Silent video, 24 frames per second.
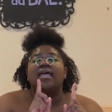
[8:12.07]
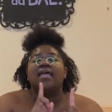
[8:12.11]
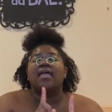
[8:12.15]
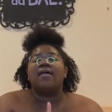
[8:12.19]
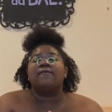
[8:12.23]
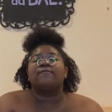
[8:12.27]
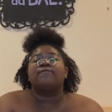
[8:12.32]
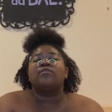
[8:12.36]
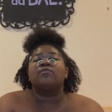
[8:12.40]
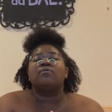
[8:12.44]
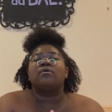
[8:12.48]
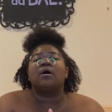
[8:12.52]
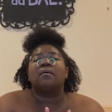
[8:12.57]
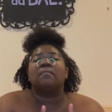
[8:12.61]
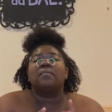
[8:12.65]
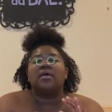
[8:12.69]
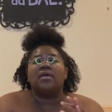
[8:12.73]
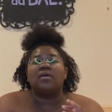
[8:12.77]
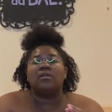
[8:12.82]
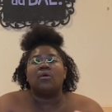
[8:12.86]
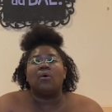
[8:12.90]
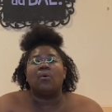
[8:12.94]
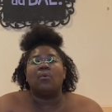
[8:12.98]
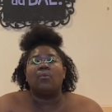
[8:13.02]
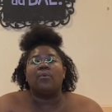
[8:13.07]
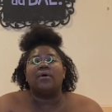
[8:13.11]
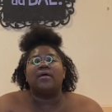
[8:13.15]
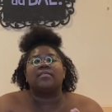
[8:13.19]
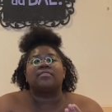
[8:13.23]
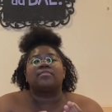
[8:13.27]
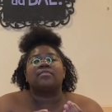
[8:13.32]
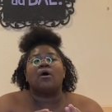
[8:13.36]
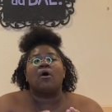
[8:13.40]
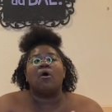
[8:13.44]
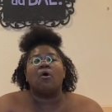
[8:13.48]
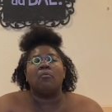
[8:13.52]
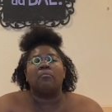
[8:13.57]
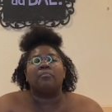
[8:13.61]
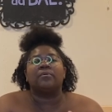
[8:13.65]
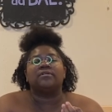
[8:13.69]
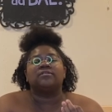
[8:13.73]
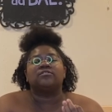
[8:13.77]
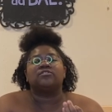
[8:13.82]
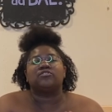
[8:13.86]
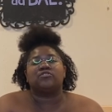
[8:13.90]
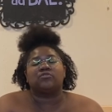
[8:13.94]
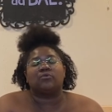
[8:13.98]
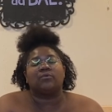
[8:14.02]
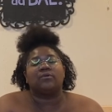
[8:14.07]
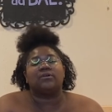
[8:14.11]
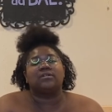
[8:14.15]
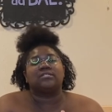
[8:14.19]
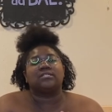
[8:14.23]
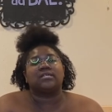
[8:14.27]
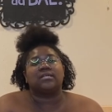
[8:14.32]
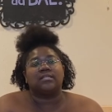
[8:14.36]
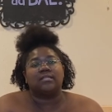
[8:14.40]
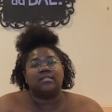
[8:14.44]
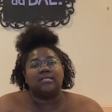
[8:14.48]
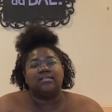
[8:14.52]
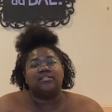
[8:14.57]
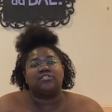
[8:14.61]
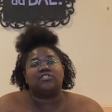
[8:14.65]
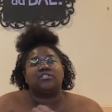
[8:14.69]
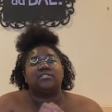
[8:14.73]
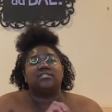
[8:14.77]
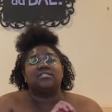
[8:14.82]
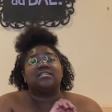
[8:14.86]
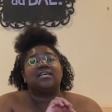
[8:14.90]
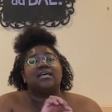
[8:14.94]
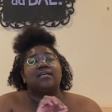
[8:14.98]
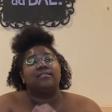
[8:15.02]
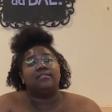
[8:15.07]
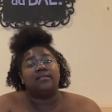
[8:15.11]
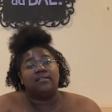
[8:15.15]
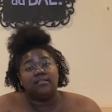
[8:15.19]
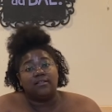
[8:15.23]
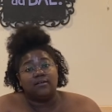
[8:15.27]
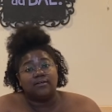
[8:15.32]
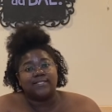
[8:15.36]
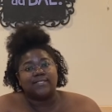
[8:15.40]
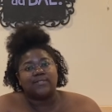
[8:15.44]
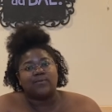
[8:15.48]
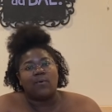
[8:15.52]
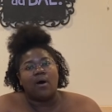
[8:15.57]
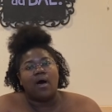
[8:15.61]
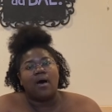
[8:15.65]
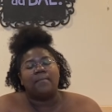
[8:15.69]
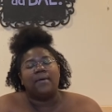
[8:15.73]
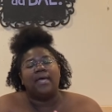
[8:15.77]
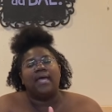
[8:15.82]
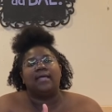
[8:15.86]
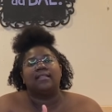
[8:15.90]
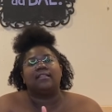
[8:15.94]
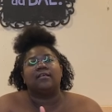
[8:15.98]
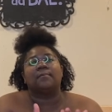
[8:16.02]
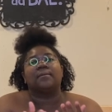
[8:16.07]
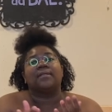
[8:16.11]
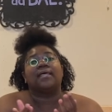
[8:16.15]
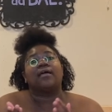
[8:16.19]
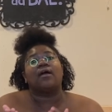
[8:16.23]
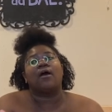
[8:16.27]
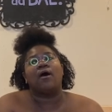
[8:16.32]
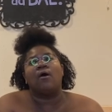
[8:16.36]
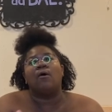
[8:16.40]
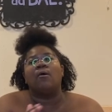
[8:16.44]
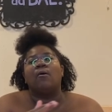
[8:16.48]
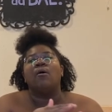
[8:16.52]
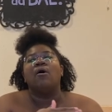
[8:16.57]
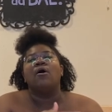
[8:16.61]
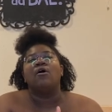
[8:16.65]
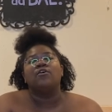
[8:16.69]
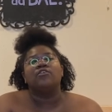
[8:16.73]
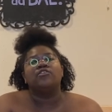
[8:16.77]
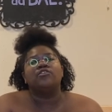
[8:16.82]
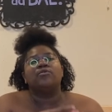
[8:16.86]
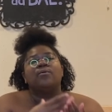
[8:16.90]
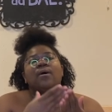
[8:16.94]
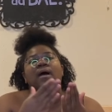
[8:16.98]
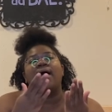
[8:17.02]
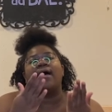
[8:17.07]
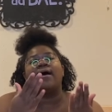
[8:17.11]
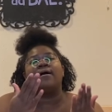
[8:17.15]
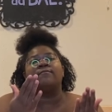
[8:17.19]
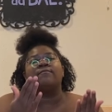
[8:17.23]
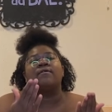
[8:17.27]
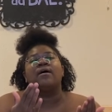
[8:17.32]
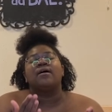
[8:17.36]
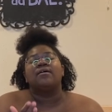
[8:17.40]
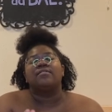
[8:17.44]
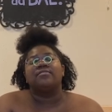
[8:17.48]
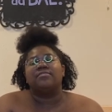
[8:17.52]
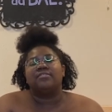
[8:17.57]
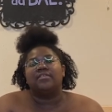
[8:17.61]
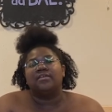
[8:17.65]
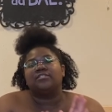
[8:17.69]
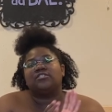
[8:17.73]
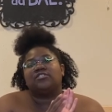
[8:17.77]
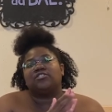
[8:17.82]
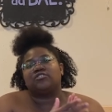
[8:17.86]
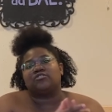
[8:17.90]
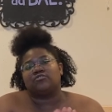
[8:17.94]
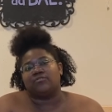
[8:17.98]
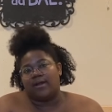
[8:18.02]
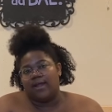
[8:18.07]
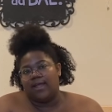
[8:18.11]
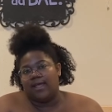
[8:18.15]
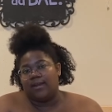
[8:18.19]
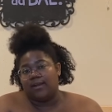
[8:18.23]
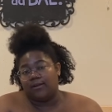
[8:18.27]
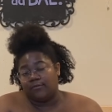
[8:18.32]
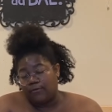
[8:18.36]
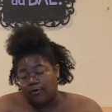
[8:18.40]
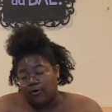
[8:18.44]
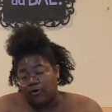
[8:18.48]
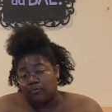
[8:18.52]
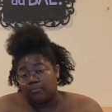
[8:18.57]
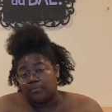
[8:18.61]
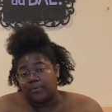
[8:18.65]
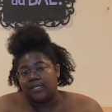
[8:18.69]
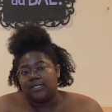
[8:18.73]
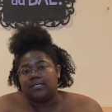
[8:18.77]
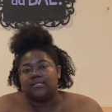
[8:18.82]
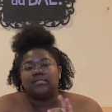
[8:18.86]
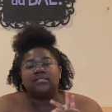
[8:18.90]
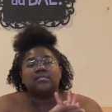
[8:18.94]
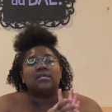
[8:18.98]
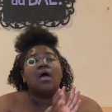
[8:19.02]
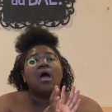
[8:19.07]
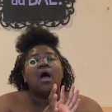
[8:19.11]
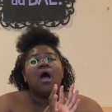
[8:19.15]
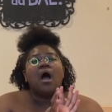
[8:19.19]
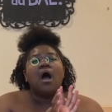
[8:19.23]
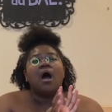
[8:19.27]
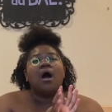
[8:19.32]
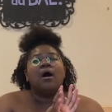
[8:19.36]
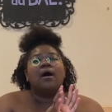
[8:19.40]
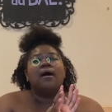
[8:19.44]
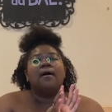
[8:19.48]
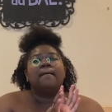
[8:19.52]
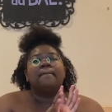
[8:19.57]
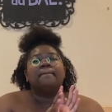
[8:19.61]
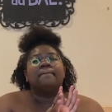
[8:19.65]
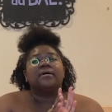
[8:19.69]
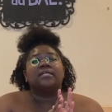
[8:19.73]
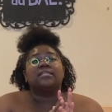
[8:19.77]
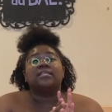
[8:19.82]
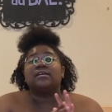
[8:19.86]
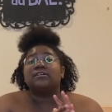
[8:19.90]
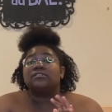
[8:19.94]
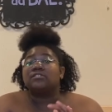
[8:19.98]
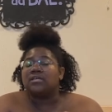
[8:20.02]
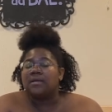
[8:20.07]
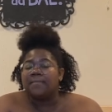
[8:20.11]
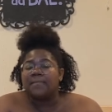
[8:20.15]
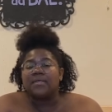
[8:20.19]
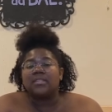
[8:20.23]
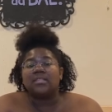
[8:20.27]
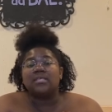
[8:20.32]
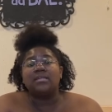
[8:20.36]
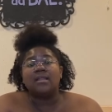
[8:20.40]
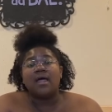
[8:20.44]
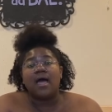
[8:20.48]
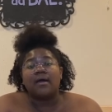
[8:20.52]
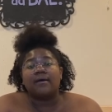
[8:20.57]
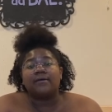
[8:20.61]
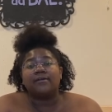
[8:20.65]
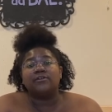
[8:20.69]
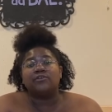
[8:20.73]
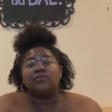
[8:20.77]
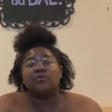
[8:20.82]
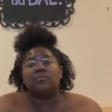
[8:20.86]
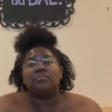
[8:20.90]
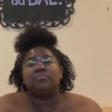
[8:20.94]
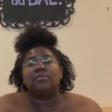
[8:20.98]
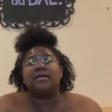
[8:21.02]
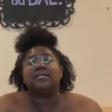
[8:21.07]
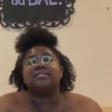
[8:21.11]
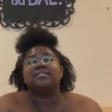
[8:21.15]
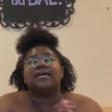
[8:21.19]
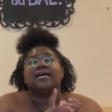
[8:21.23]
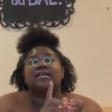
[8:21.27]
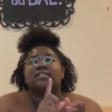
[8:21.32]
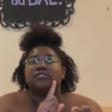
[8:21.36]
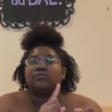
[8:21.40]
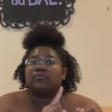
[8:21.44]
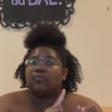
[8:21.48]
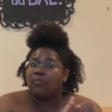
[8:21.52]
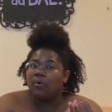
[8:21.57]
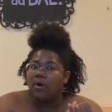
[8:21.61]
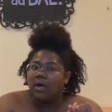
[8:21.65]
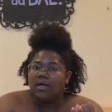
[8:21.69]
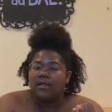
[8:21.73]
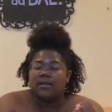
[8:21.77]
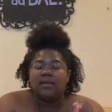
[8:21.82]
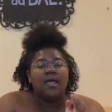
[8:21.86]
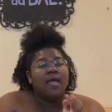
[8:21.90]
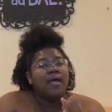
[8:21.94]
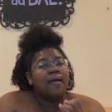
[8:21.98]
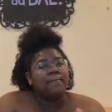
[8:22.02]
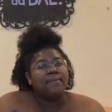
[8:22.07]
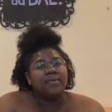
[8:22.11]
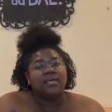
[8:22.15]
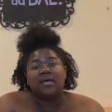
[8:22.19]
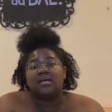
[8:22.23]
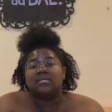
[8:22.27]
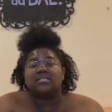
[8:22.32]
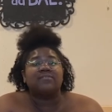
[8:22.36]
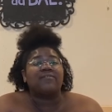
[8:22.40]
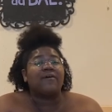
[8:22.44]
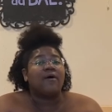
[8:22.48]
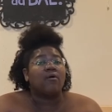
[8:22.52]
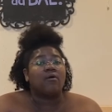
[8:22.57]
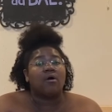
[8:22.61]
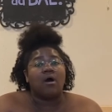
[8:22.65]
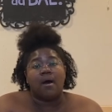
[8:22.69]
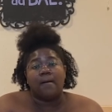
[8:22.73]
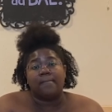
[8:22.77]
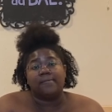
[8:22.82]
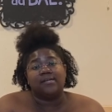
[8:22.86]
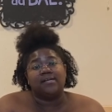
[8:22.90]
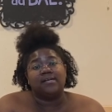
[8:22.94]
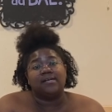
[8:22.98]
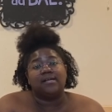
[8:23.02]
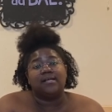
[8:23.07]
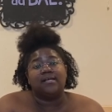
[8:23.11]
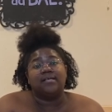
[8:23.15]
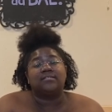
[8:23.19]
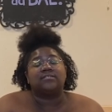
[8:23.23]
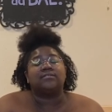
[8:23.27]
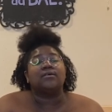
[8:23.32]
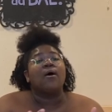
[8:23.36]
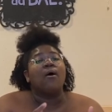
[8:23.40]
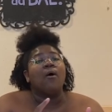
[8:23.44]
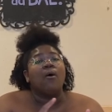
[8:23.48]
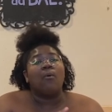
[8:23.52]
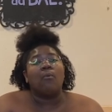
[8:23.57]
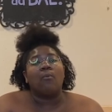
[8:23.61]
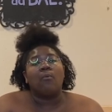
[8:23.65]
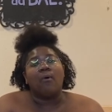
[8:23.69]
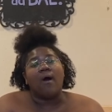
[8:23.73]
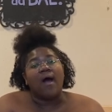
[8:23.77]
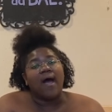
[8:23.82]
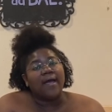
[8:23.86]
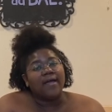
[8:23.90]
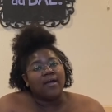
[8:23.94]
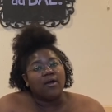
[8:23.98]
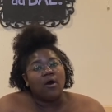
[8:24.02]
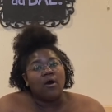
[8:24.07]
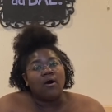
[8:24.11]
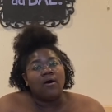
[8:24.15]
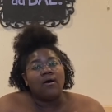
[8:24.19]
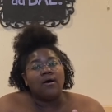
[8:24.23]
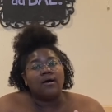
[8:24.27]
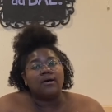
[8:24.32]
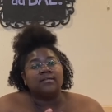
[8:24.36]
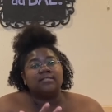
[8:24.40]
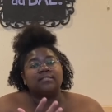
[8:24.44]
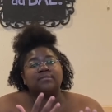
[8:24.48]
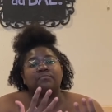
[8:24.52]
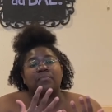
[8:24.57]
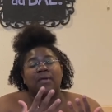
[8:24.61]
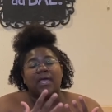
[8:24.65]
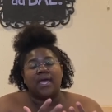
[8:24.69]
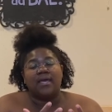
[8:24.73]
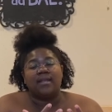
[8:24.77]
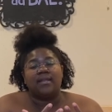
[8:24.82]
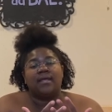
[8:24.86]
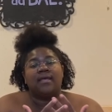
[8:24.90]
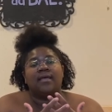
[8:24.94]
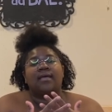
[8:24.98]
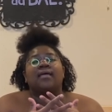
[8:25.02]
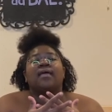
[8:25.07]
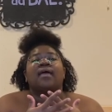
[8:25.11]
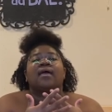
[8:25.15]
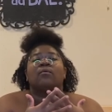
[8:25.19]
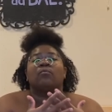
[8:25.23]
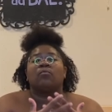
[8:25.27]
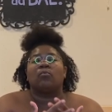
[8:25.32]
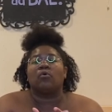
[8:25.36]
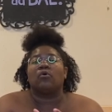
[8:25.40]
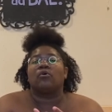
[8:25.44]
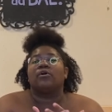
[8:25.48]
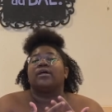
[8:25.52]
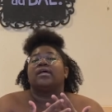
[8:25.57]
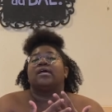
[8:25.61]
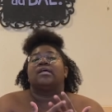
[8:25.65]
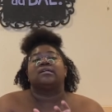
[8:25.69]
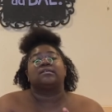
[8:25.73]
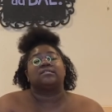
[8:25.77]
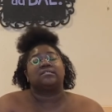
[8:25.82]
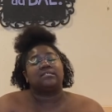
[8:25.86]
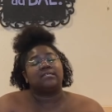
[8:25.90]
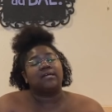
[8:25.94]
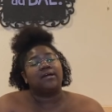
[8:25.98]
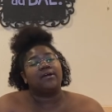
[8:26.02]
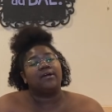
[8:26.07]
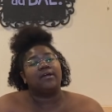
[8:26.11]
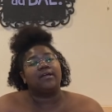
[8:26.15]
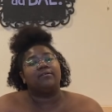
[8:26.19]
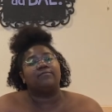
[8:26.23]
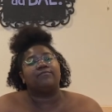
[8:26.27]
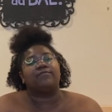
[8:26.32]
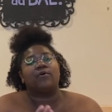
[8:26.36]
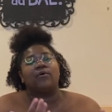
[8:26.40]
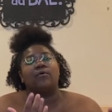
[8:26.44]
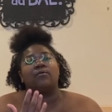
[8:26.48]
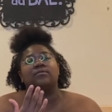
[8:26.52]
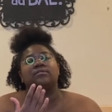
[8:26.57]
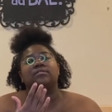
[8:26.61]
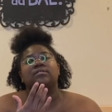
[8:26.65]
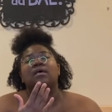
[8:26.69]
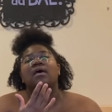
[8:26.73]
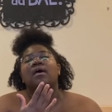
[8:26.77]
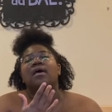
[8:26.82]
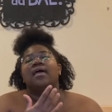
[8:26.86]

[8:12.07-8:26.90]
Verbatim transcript: if you come in with open sores and lesions and then they'll swab it and they'll be like, oh, you have this strain of herpes. Um, but they're typically not going to do a blood test. One, because of how common it is. Why cause panic and worry and hysteria in folks